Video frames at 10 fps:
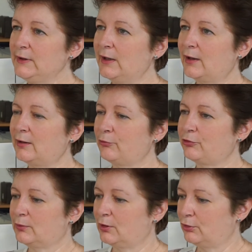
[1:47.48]

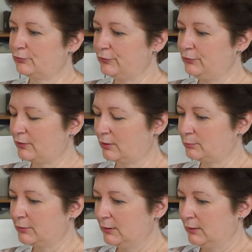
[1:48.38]
through our hot food
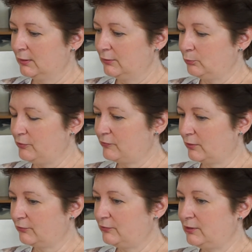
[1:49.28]
hub that we
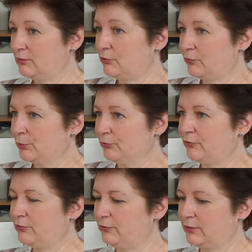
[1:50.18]
started in
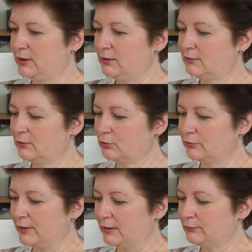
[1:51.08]
response to the
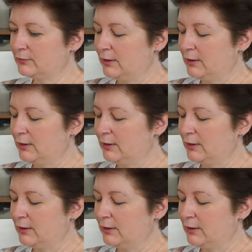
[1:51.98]
lockdown.